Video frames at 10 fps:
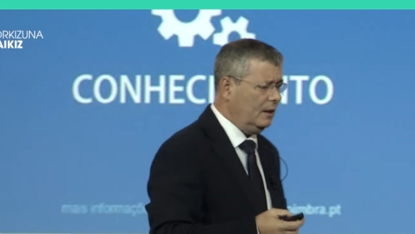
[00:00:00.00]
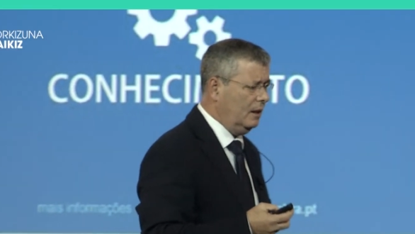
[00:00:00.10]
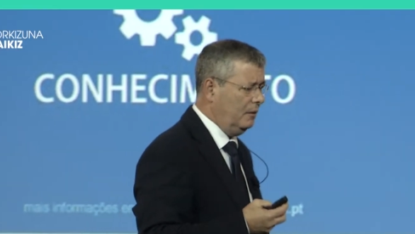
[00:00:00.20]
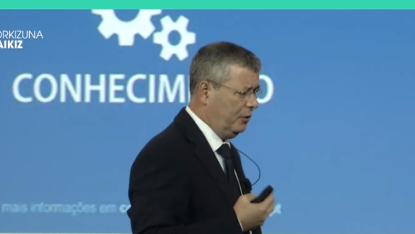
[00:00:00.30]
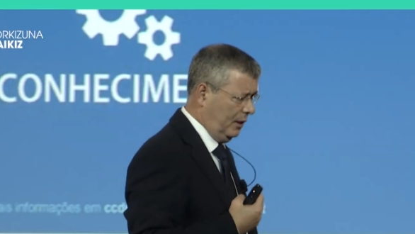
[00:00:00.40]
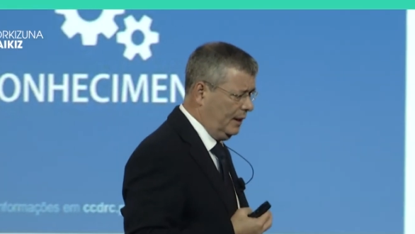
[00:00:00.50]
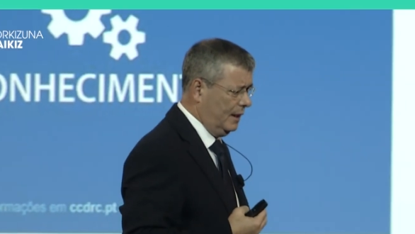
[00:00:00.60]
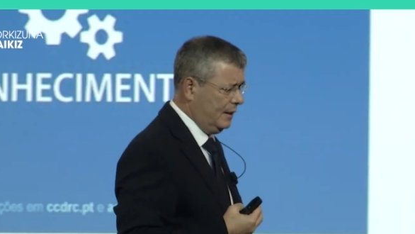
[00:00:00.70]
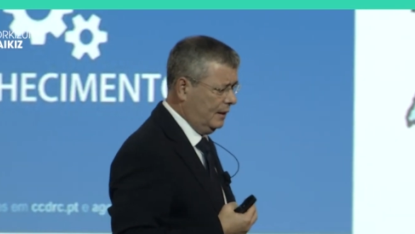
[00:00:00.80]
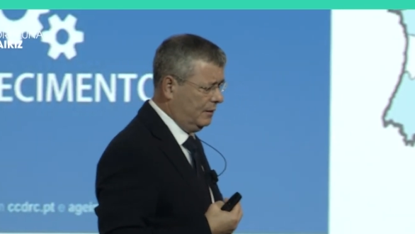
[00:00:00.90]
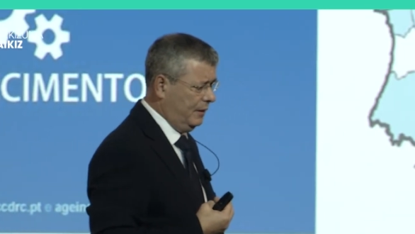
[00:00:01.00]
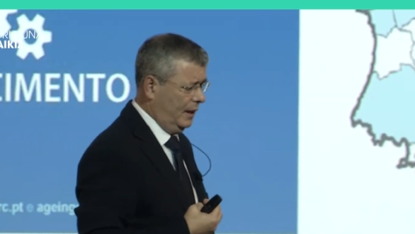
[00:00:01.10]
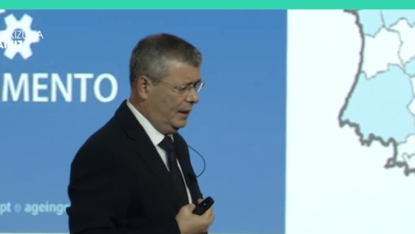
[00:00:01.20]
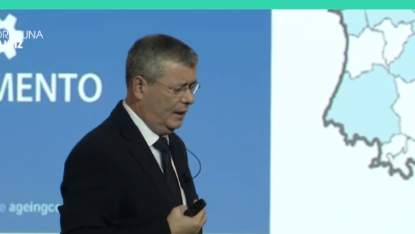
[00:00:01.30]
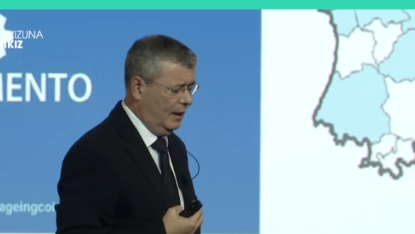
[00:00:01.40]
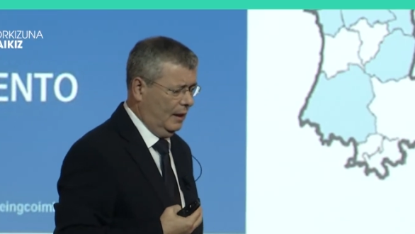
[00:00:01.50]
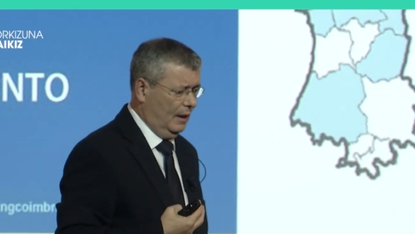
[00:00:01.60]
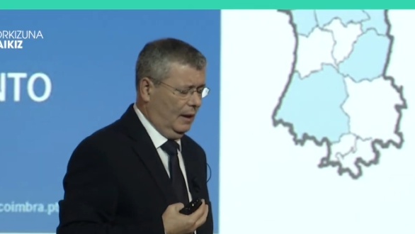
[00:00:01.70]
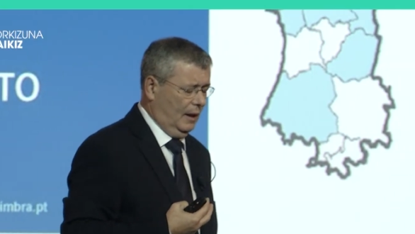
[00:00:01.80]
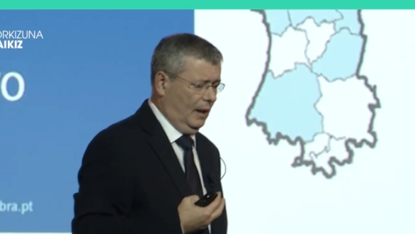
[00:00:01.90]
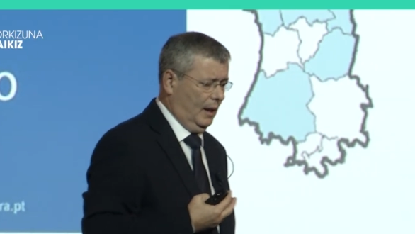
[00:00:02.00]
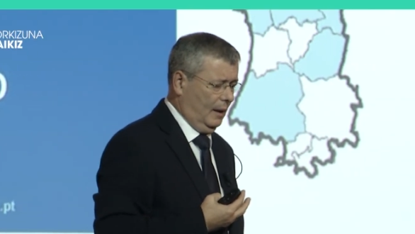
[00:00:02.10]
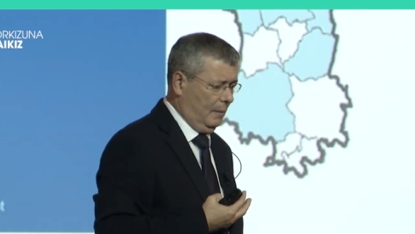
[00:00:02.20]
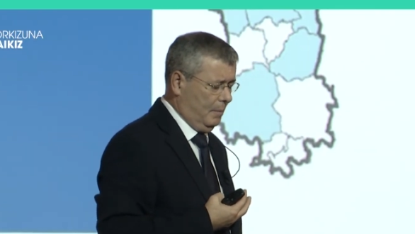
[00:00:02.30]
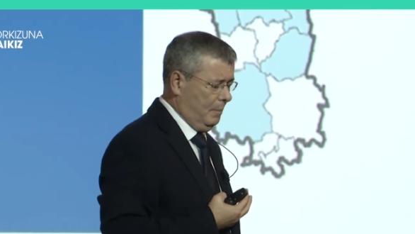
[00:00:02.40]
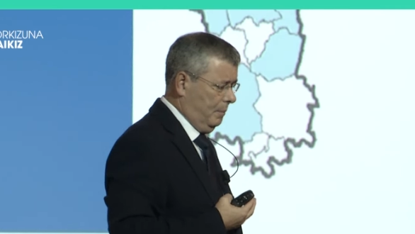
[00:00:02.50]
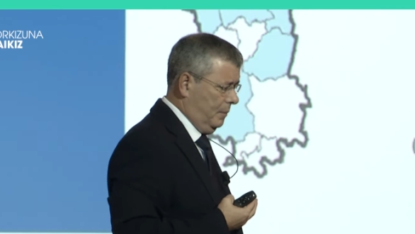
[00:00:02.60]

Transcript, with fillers: uh, for us, it's very um,